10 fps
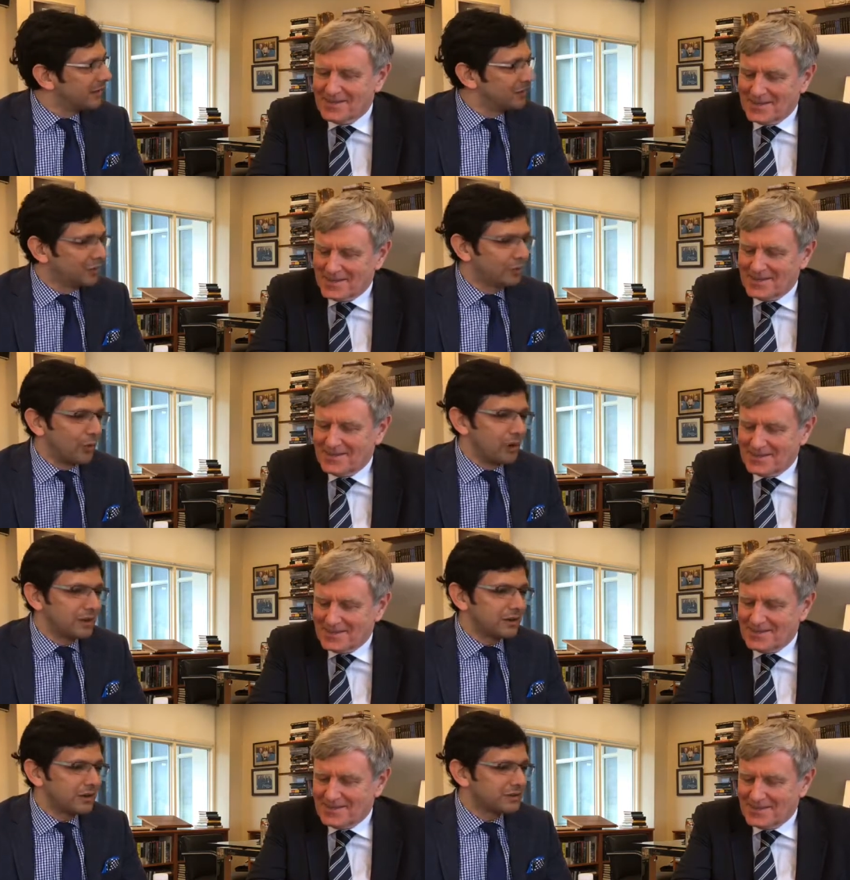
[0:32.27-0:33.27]
Speaker 1: In those 40
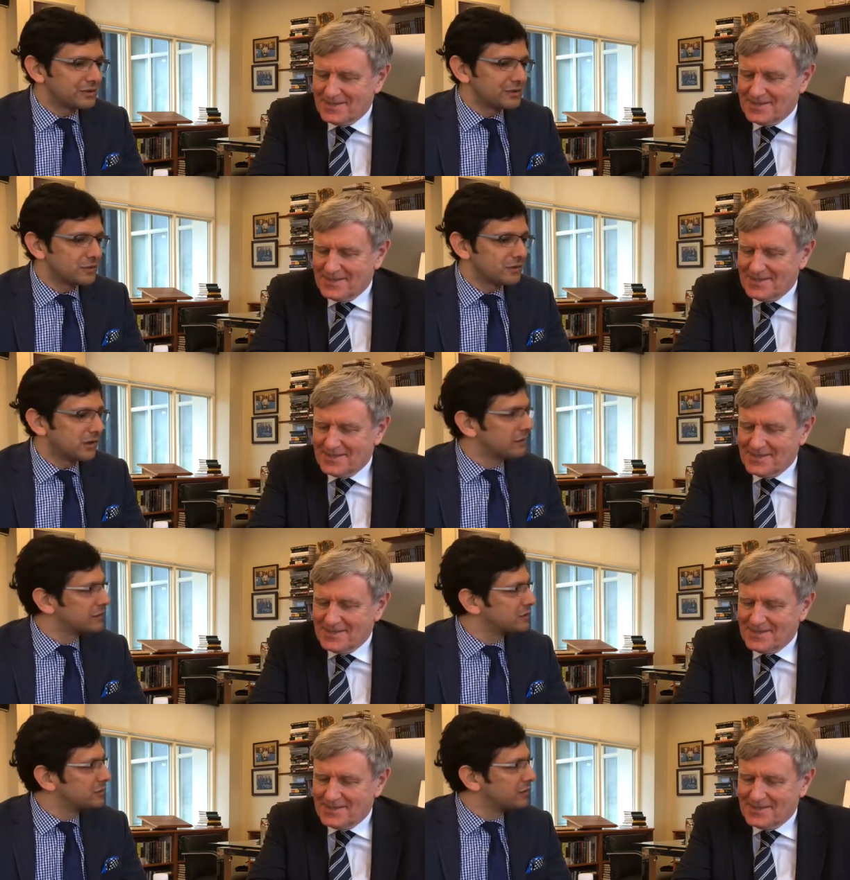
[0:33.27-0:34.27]
years, you've
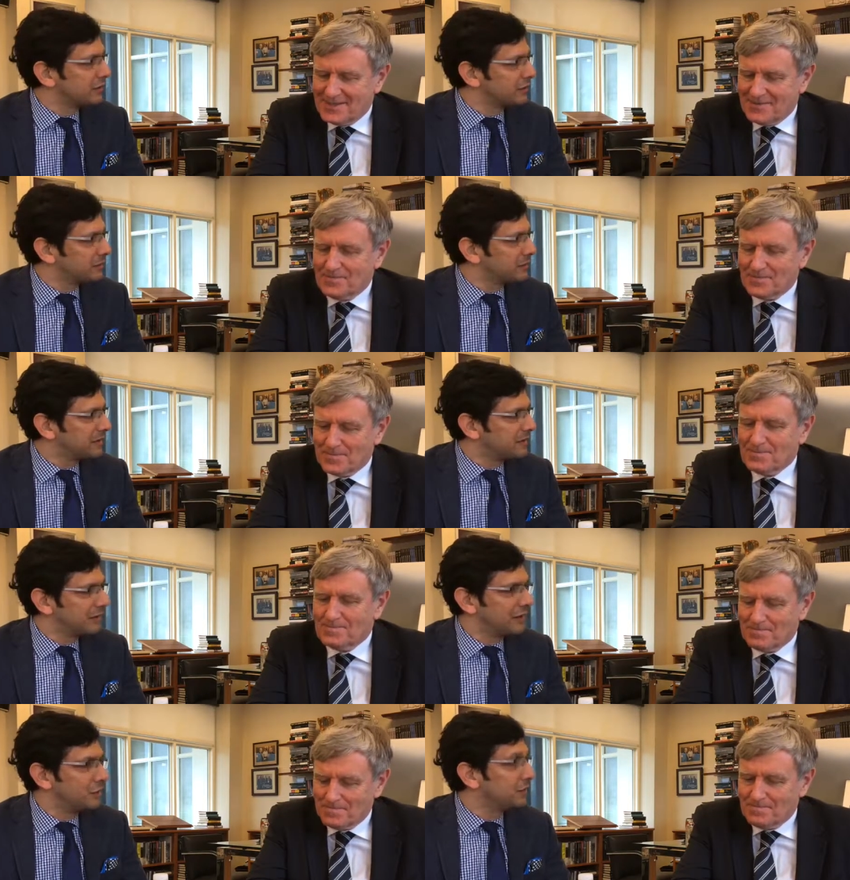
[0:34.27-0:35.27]
traversed the world. You've been
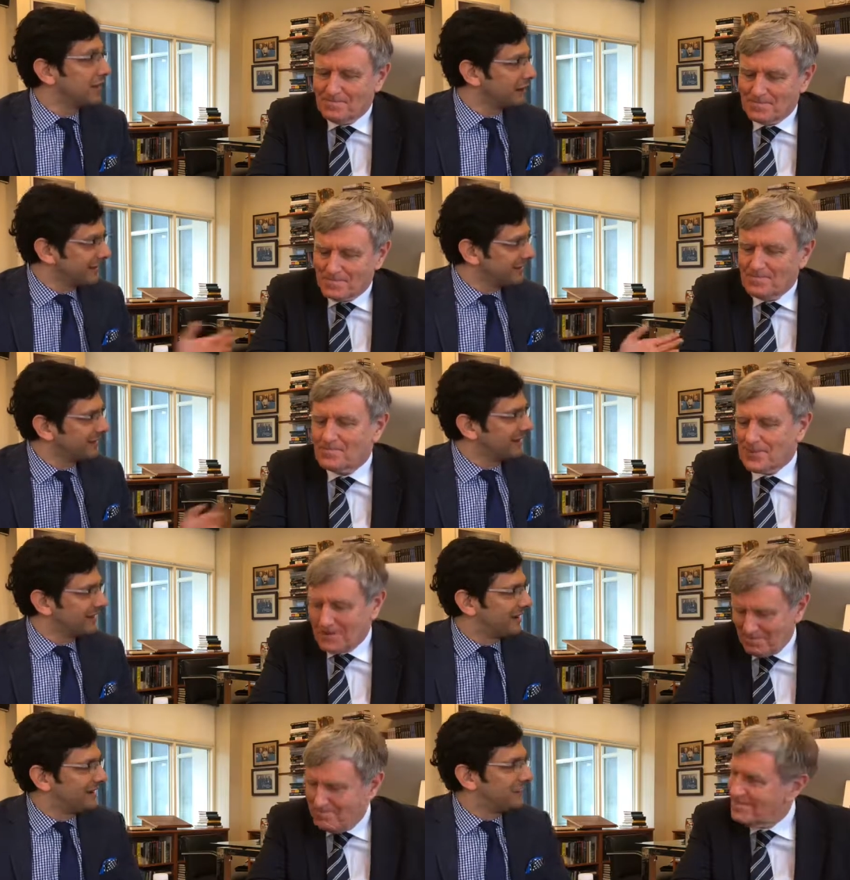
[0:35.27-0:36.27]
in New Delhi,
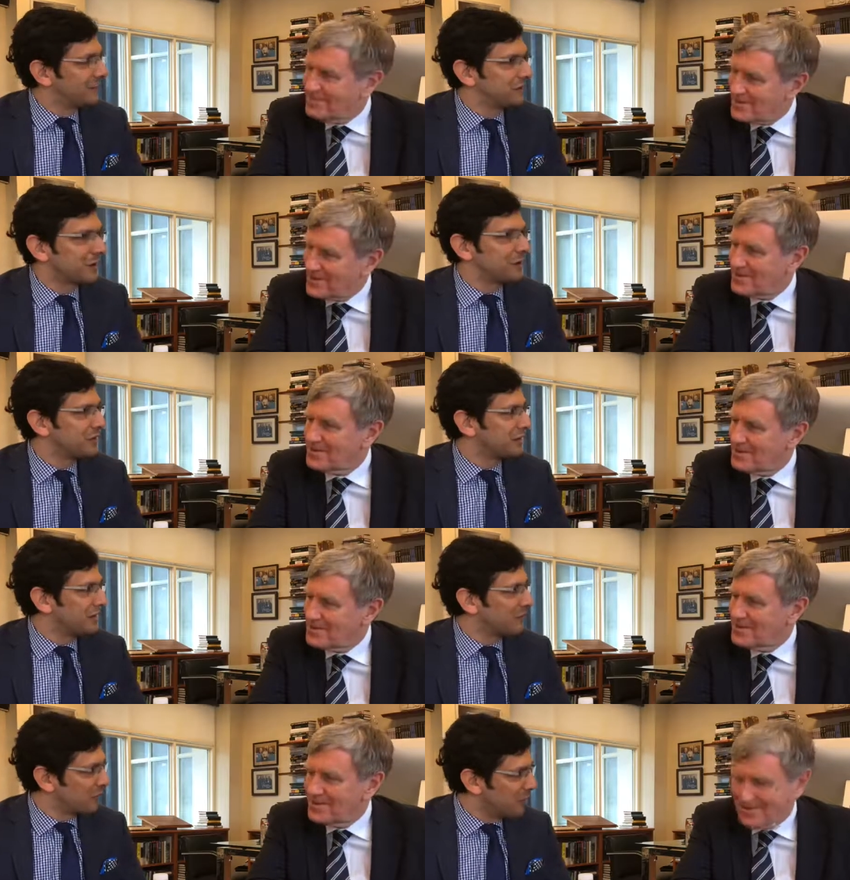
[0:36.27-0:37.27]
yeah. The country that
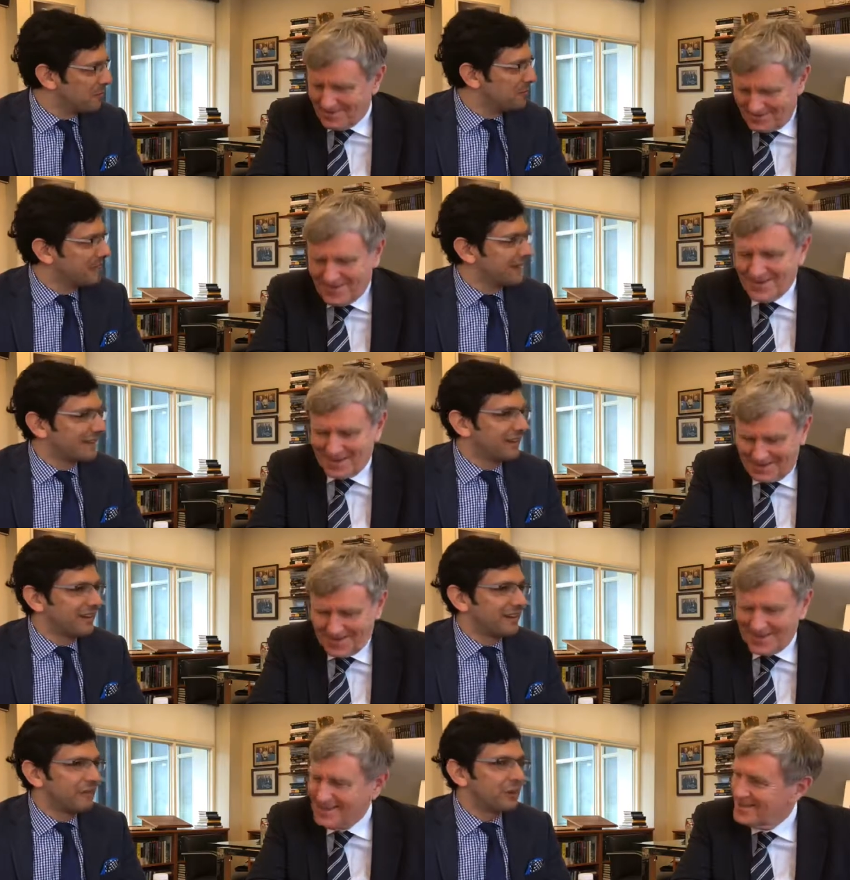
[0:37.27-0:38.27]
I'm from. Yes.
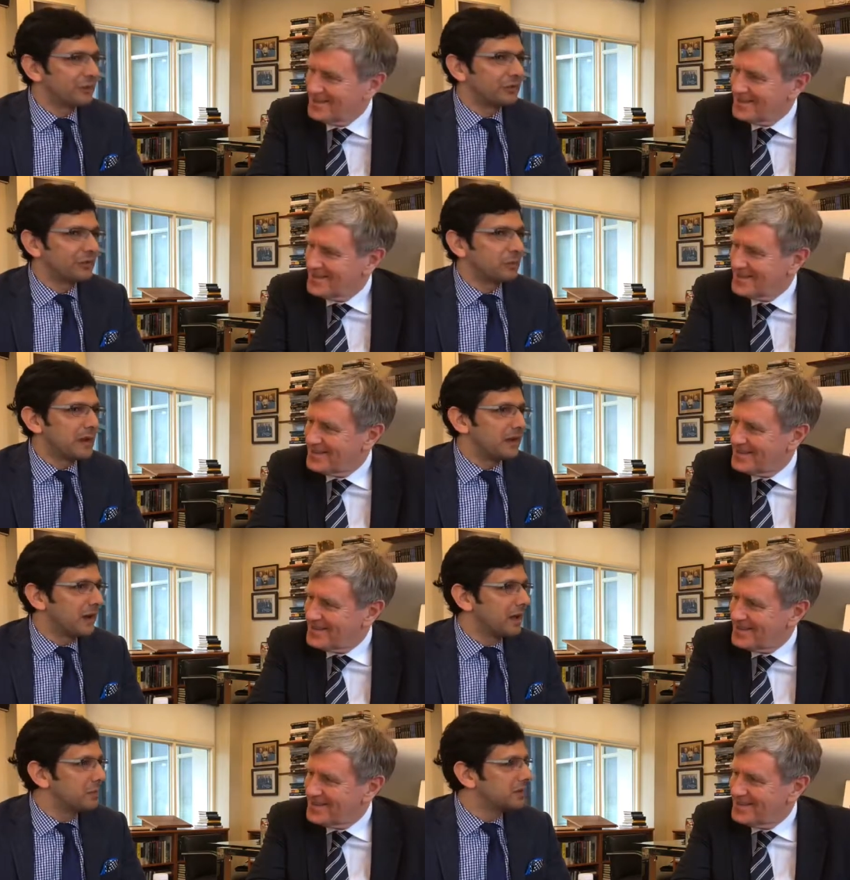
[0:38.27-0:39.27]
Also spent
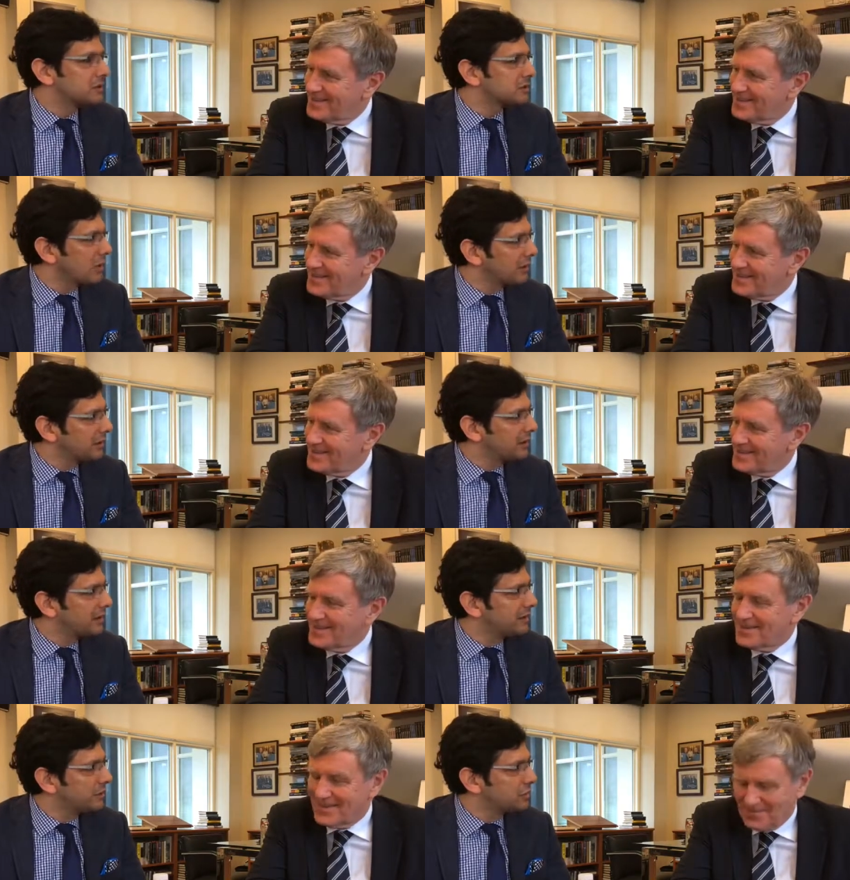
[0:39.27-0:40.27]
time in
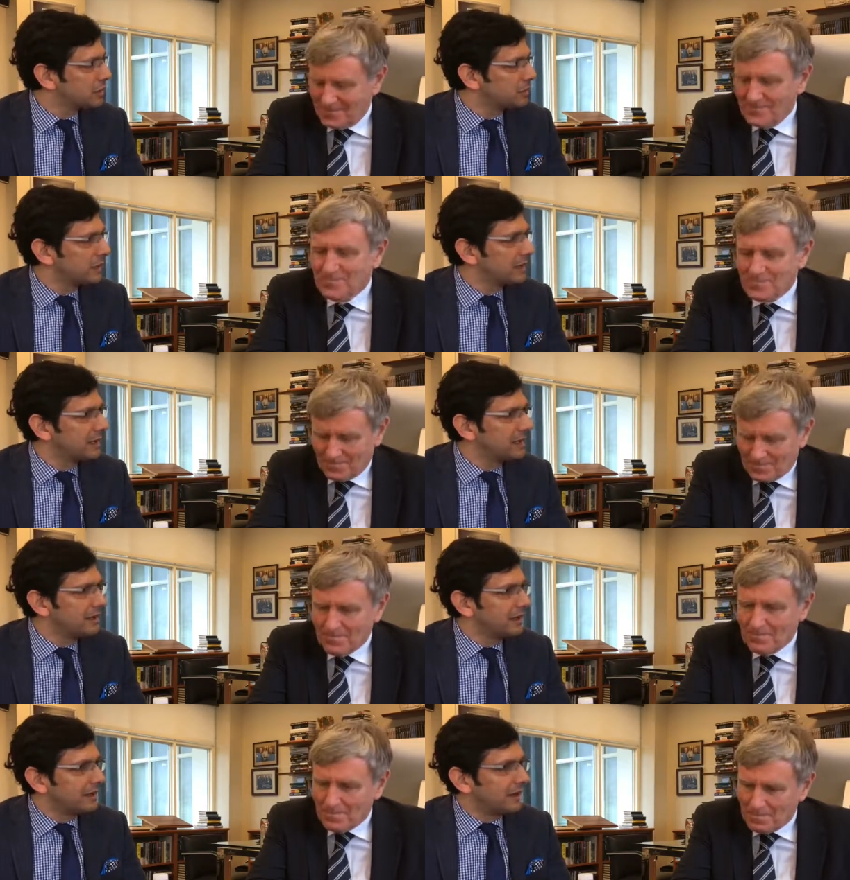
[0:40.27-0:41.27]
Scotland, in Germany,
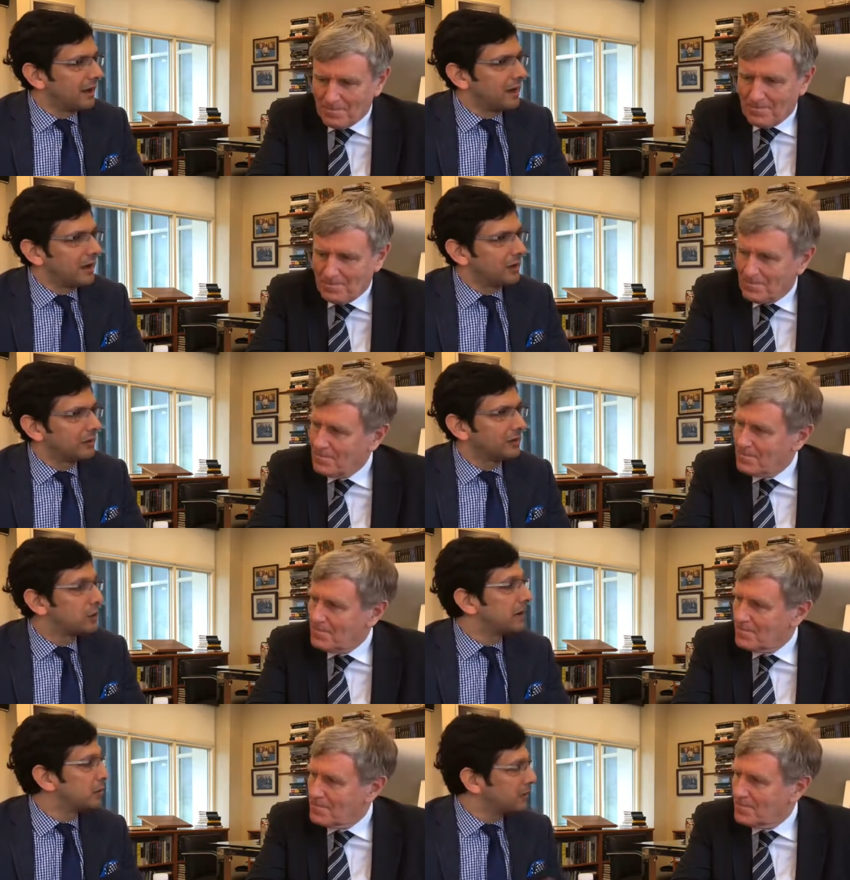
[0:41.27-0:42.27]
all in
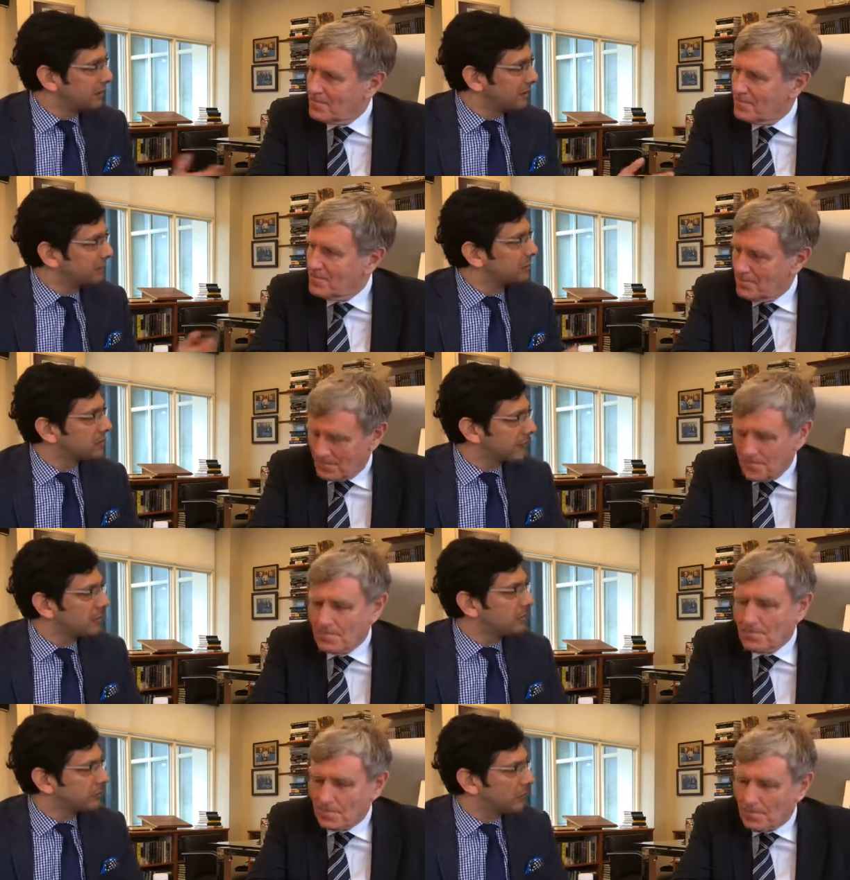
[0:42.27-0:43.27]
Great Britain,
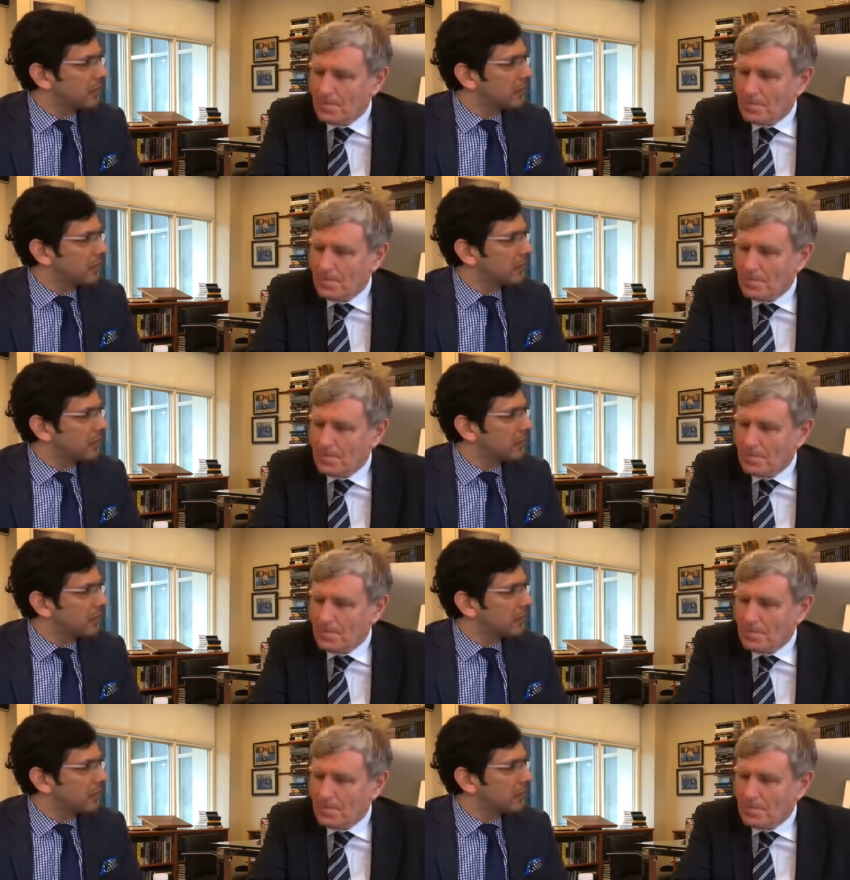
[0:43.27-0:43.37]
right before